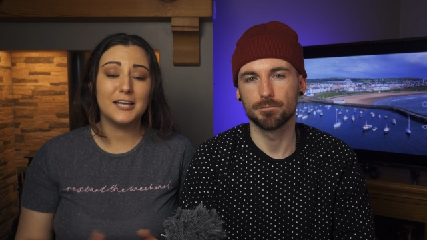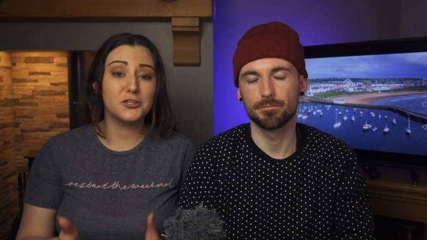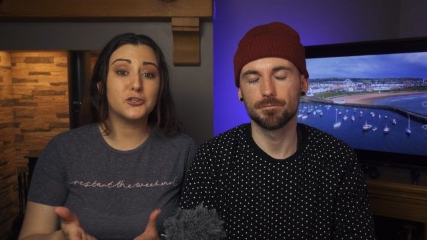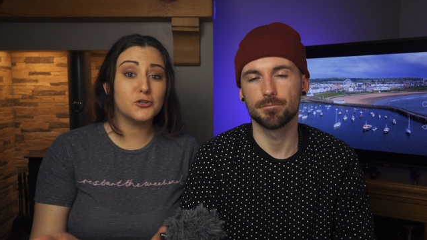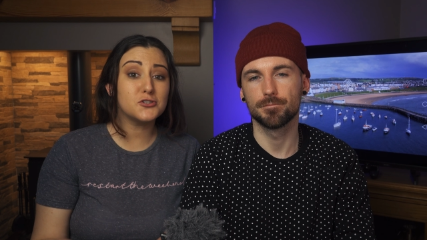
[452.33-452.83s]

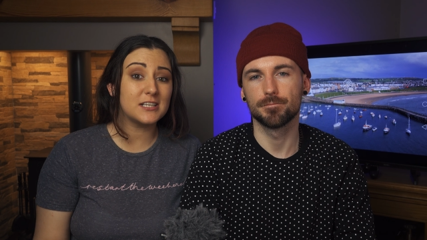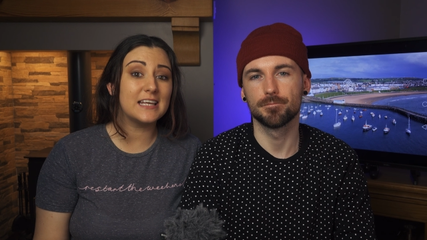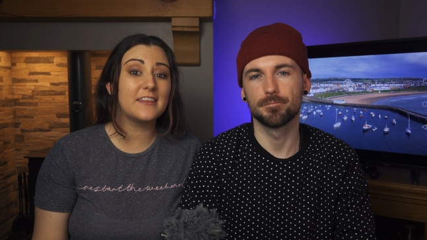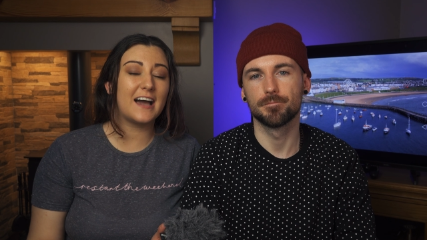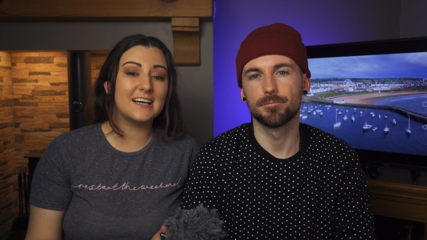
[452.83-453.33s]
Speaker 1: And
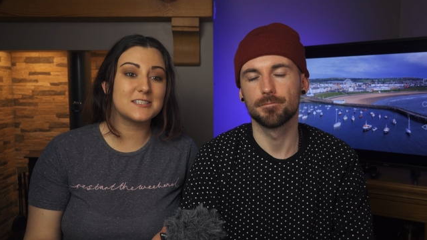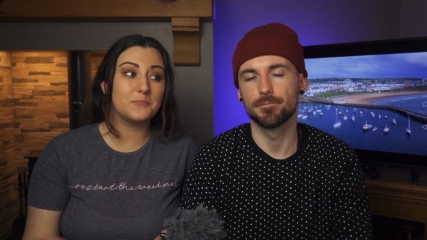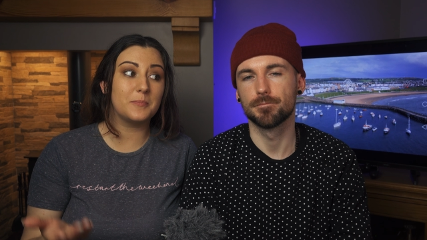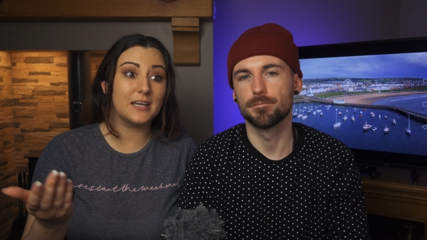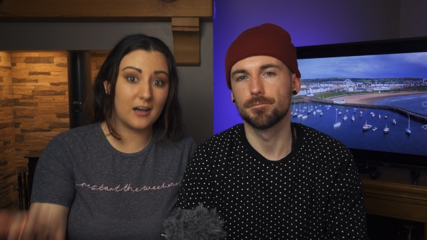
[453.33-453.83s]
usually
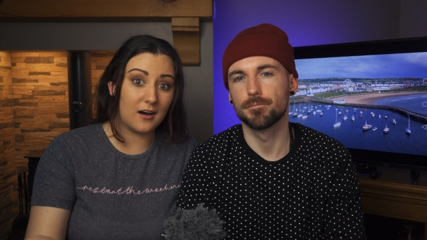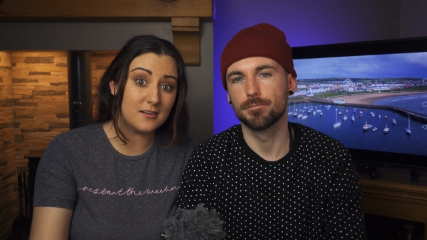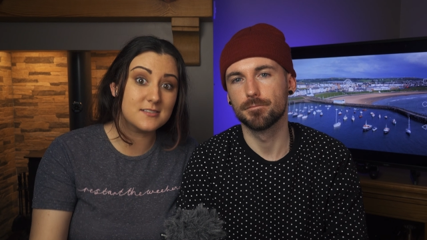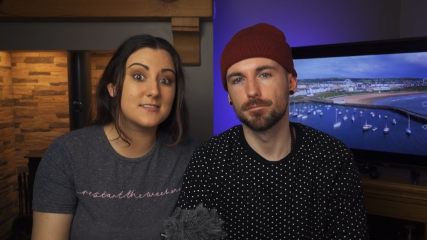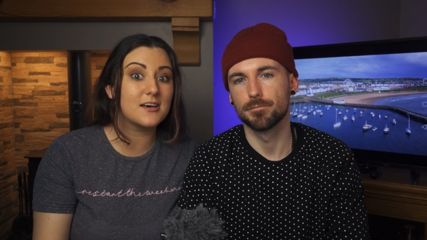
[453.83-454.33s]
that's
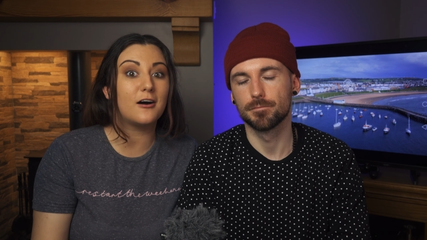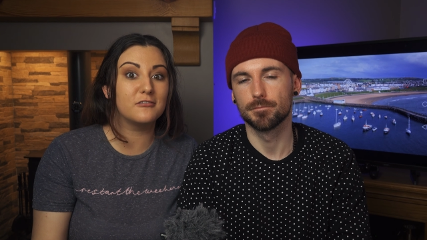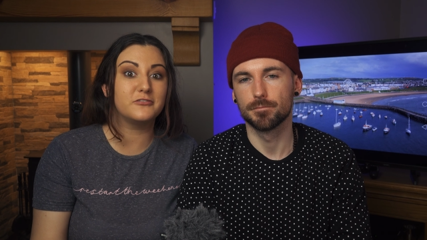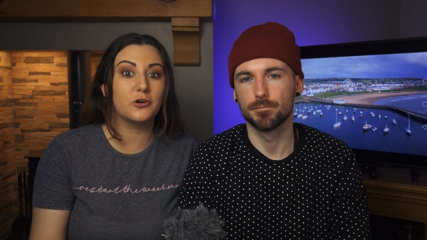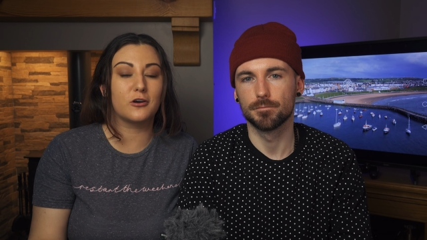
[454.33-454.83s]
because
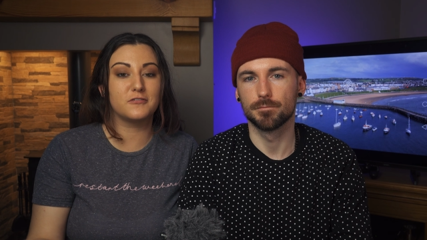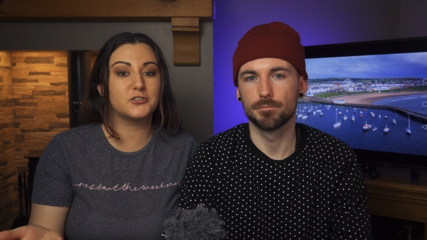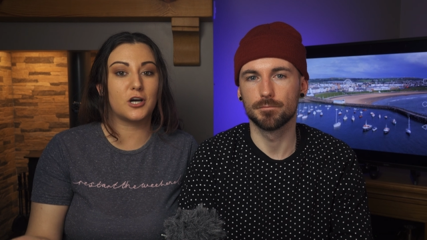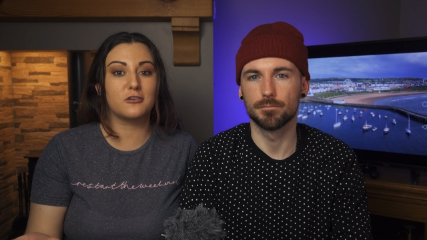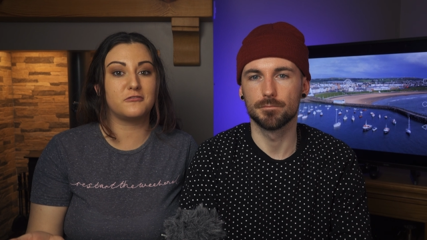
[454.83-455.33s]
of your
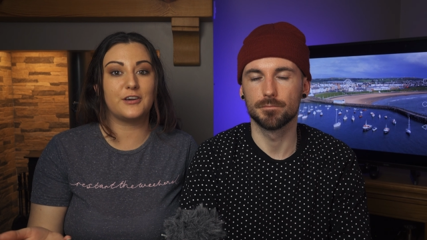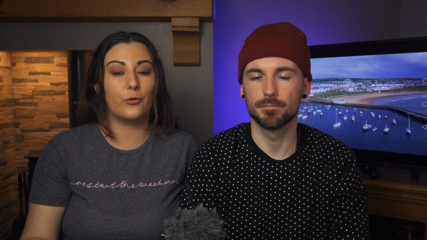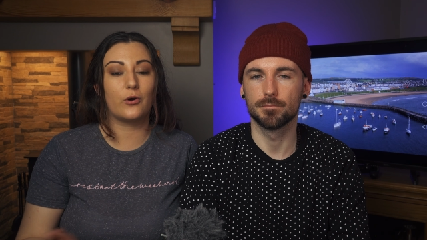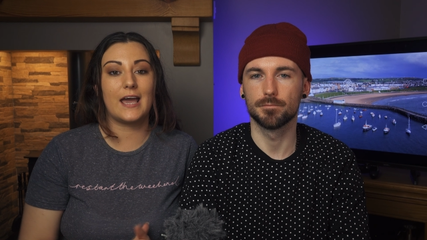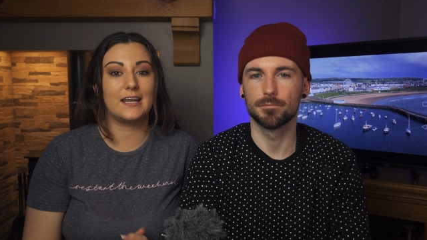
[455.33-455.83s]

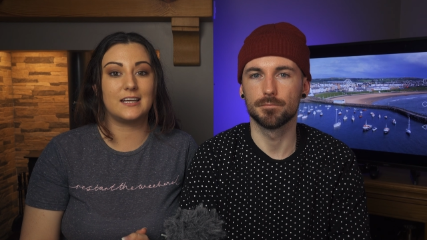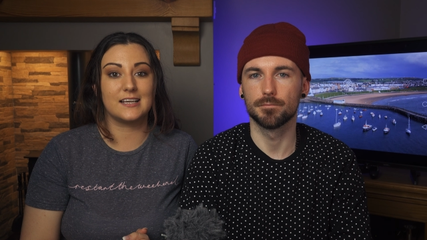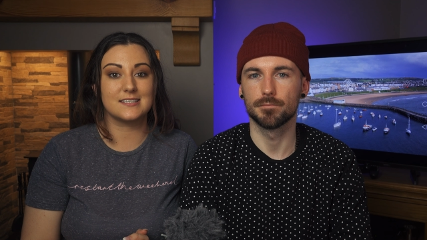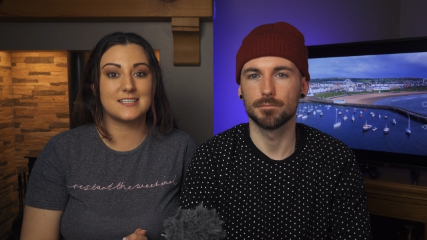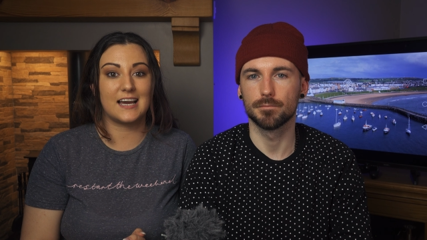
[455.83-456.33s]
photography or
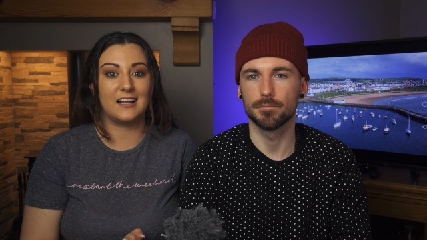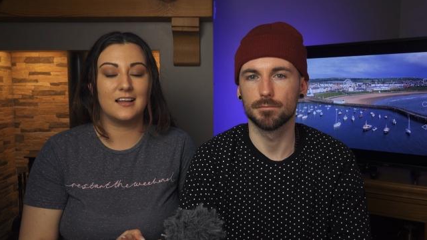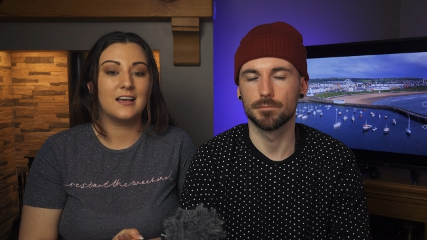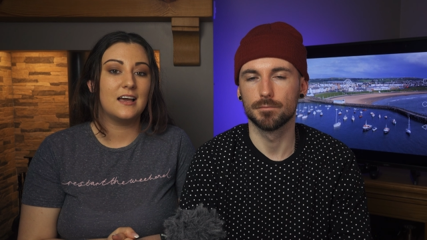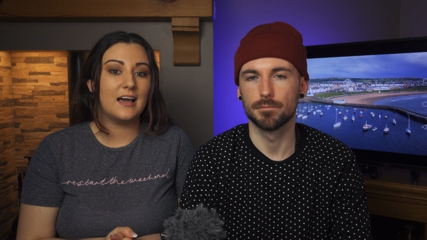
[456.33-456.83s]
editing style